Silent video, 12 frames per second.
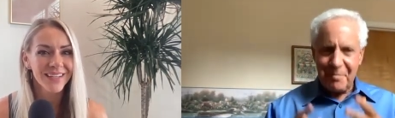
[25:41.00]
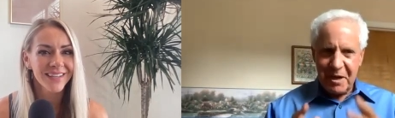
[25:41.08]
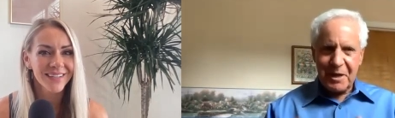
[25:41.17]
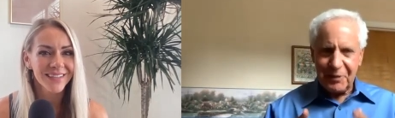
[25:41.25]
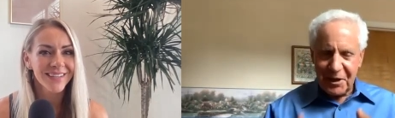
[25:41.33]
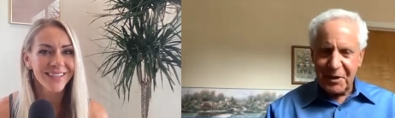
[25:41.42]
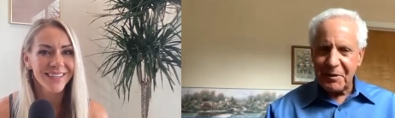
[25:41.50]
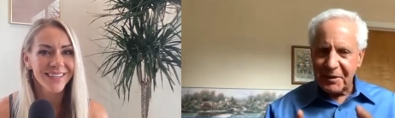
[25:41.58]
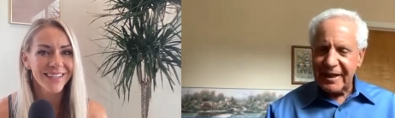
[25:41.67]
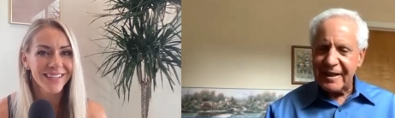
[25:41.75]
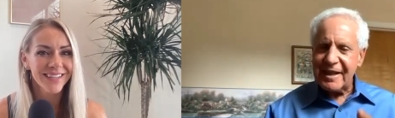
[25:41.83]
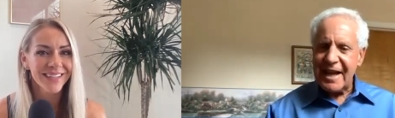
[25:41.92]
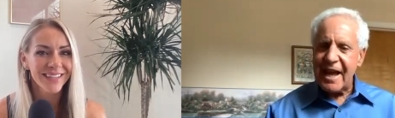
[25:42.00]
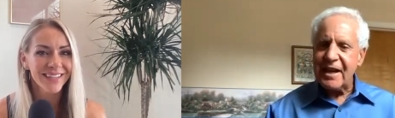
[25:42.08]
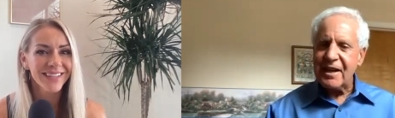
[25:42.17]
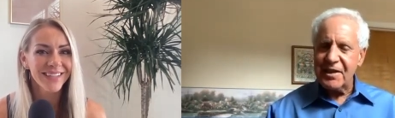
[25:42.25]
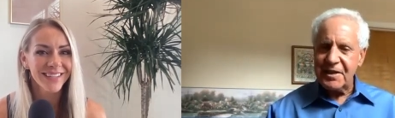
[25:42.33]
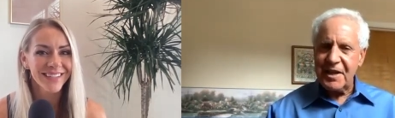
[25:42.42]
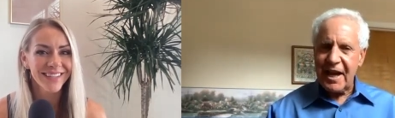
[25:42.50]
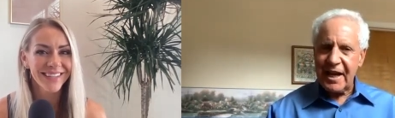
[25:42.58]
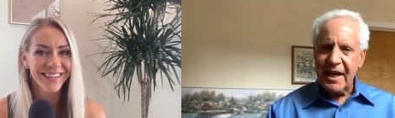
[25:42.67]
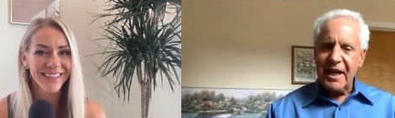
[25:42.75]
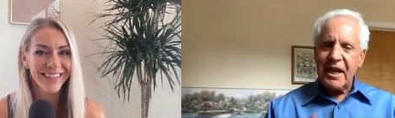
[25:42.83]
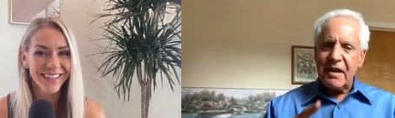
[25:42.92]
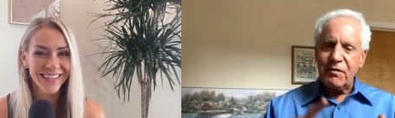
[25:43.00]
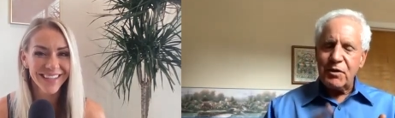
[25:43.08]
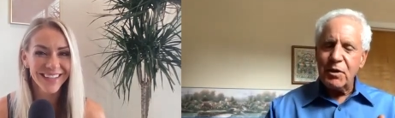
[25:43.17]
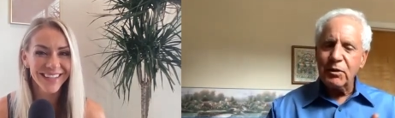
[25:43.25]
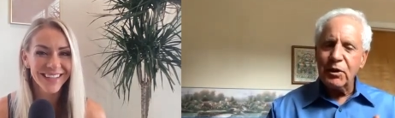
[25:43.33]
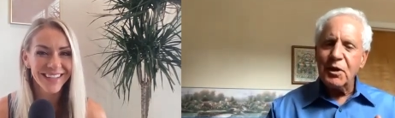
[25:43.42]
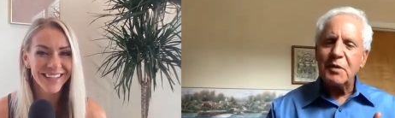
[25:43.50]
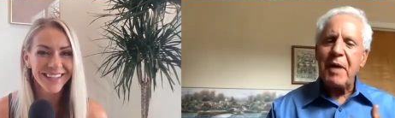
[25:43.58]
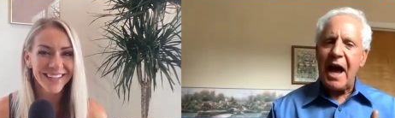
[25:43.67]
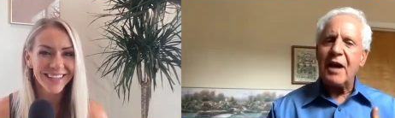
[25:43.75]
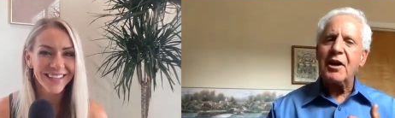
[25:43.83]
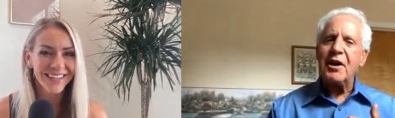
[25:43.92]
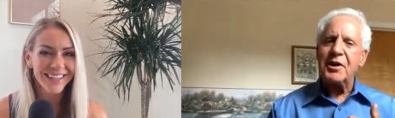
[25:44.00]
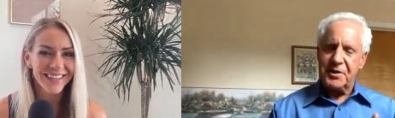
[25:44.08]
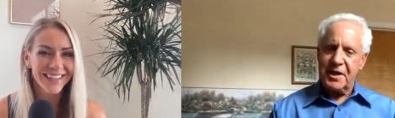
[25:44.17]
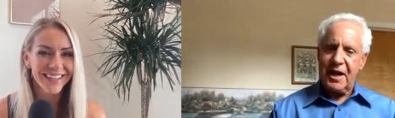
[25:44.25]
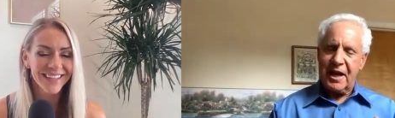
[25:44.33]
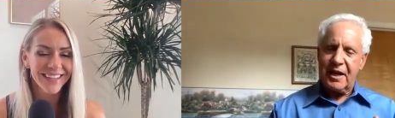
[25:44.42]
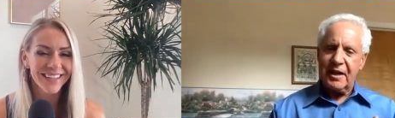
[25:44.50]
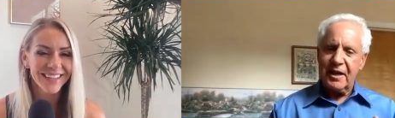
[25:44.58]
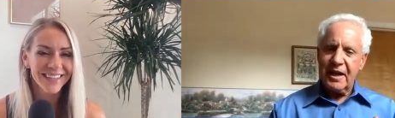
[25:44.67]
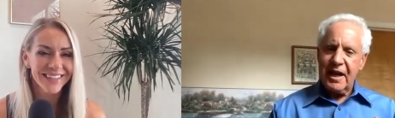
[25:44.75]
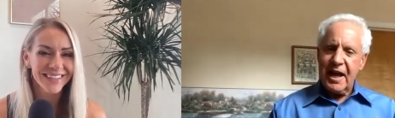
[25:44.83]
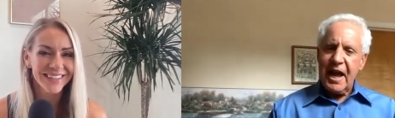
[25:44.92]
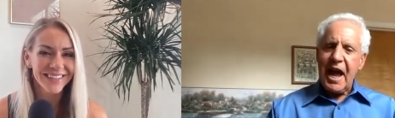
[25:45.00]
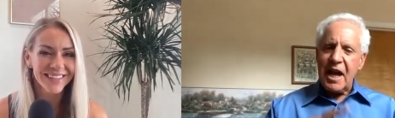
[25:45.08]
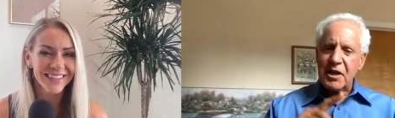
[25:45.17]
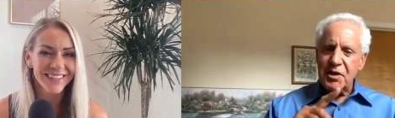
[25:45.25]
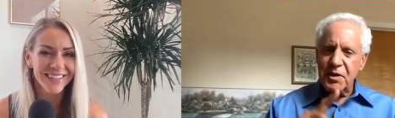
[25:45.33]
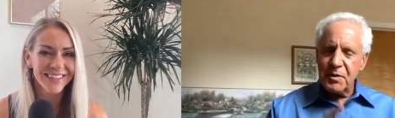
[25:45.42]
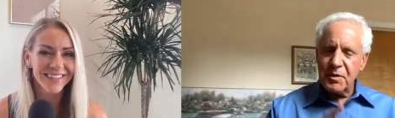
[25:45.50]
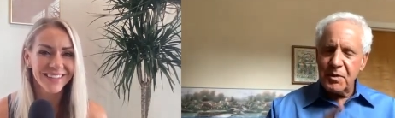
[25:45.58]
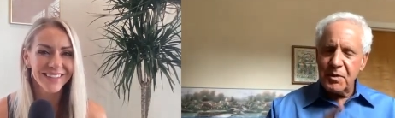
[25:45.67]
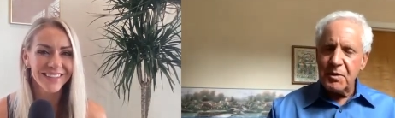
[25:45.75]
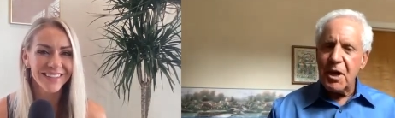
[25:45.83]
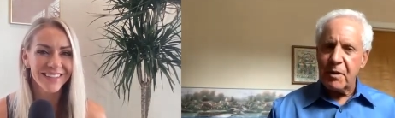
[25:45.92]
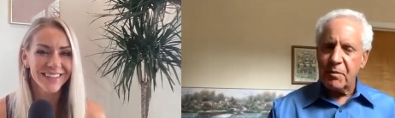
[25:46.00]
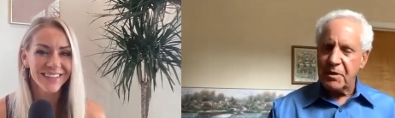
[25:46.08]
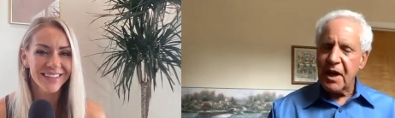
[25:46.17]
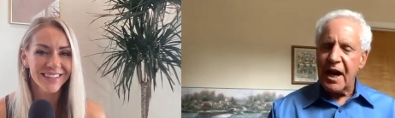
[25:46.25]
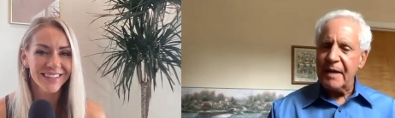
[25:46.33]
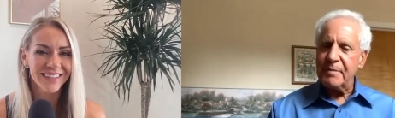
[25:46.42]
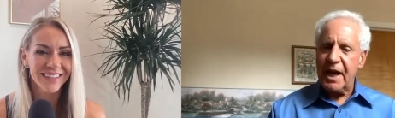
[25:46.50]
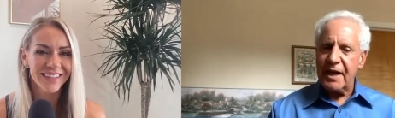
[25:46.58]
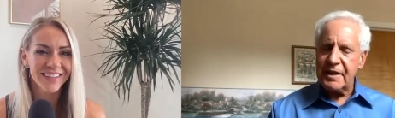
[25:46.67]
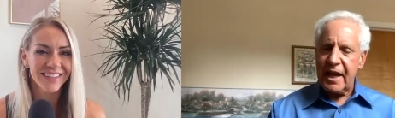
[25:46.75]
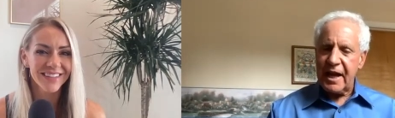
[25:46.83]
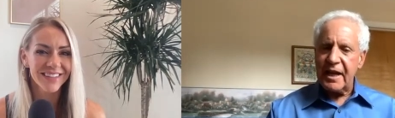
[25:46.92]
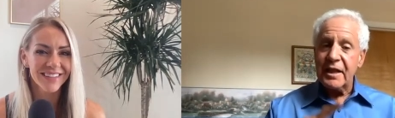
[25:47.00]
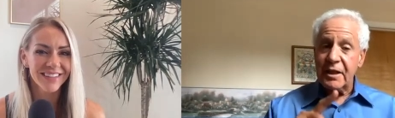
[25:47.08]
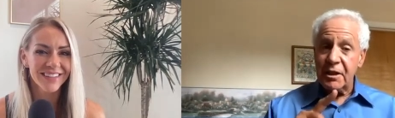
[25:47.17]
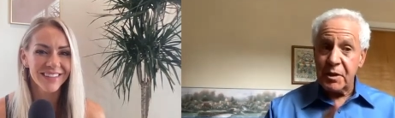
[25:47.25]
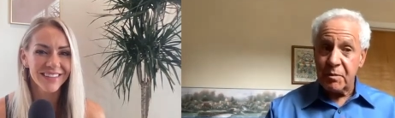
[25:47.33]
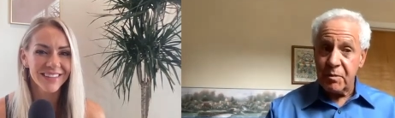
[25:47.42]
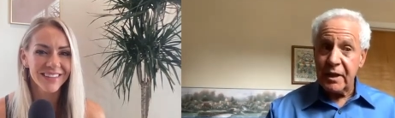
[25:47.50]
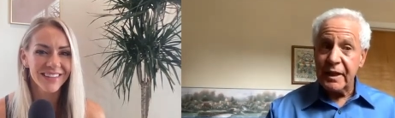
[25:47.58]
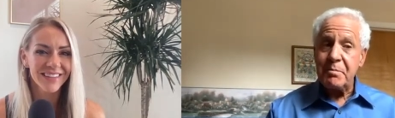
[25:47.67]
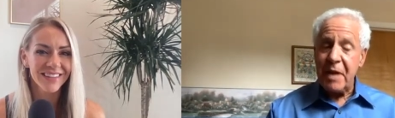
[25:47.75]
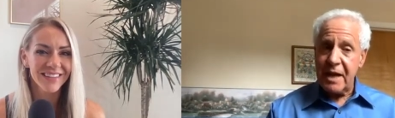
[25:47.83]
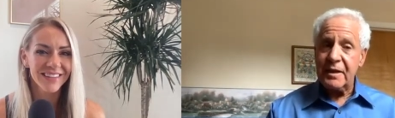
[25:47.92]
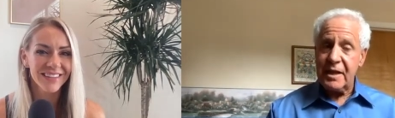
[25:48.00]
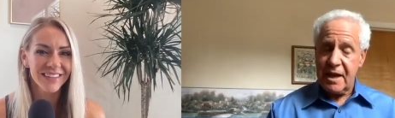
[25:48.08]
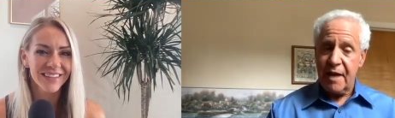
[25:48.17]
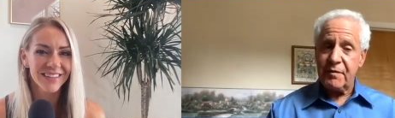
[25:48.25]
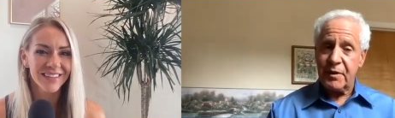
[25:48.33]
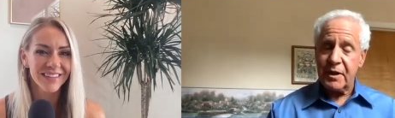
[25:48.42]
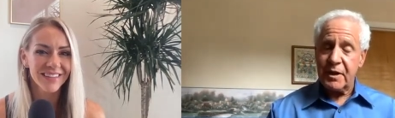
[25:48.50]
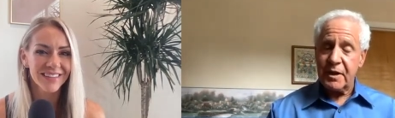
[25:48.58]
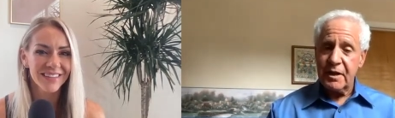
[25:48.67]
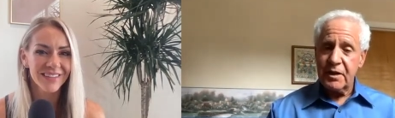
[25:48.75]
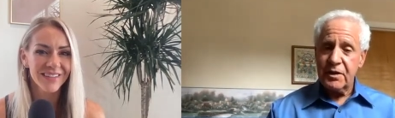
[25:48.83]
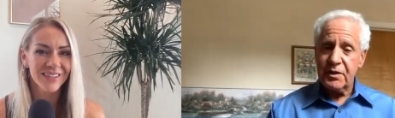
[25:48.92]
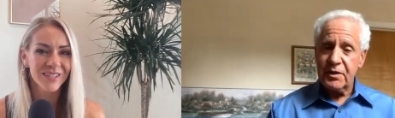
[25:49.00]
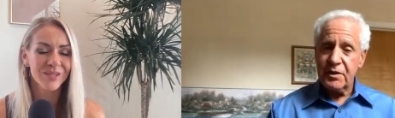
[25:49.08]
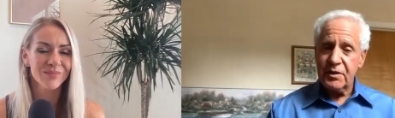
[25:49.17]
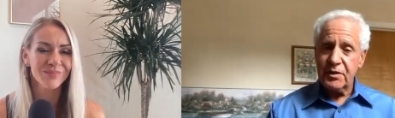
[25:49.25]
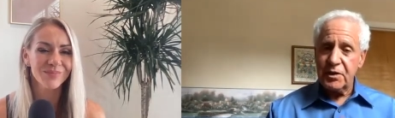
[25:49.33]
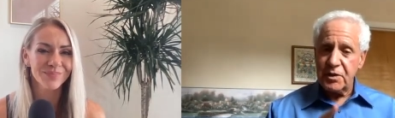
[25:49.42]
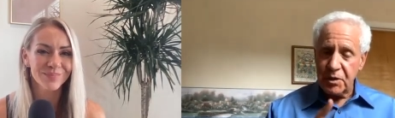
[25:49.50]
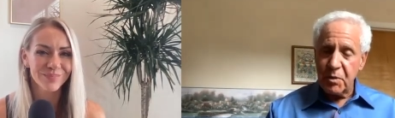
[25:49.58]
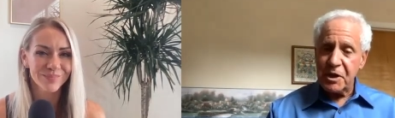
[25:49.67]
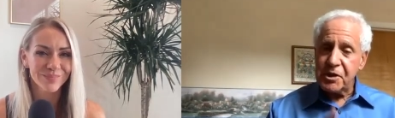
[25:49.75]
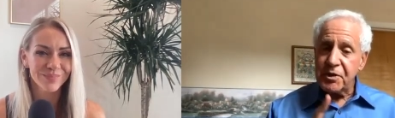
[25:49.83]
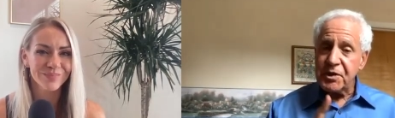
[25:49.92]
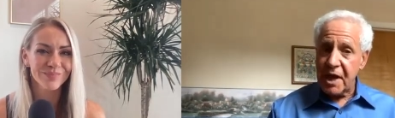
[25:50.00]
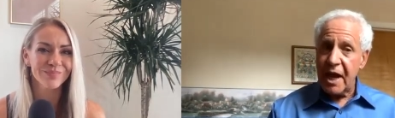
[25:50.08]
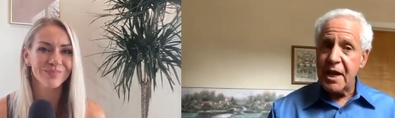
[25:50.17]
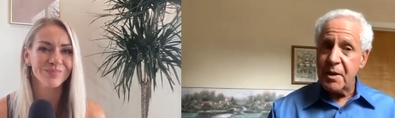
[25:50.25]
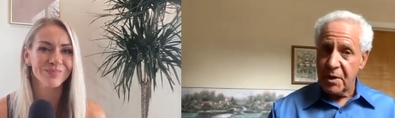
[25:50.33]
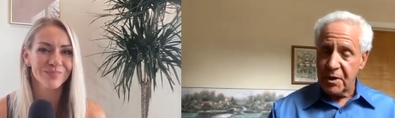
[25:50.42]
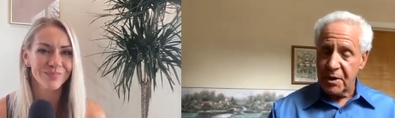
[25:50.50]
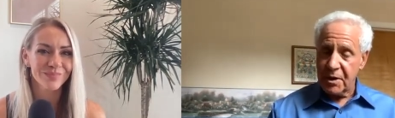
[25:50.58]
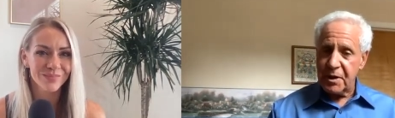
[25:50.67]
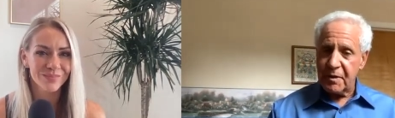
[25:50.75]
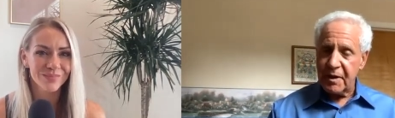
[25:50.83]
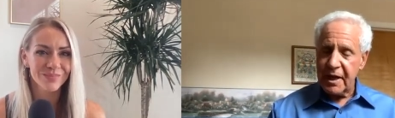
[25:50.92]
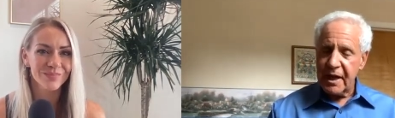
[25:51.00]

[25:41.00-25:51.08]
Speaker 1: I mean, literally at the end of the day, if you look back on your day and you know there were times that day that you really made the effort to do what you say you were going to do.